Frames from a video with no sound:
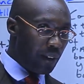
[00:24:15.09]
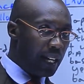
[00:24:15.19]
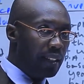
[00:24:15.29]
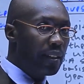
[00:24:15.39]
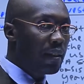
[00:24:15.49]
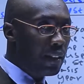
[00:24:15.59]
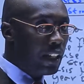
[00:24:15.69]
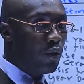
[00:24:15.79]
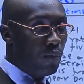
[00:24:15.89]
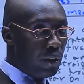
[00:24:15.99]
ones
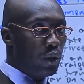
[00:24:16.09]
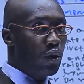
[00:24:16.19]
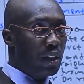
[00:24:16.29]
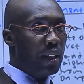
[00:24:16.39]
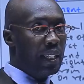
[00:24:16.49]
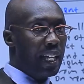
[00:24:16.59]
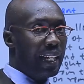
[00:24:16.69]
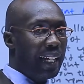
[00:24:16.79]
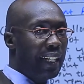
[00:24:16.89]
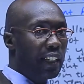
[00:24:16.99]
that we'll be using, these are
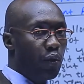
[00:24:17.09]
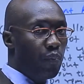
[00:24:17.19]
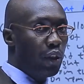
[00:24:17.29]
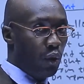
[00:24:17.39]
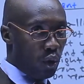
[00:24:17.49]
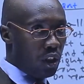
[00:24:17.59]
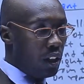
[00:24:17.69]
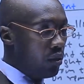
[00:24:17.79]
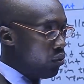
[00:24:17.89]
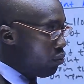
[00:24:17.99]
the headings we'll be
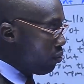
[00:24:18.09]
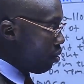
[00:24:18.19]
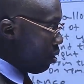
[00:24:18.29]
using to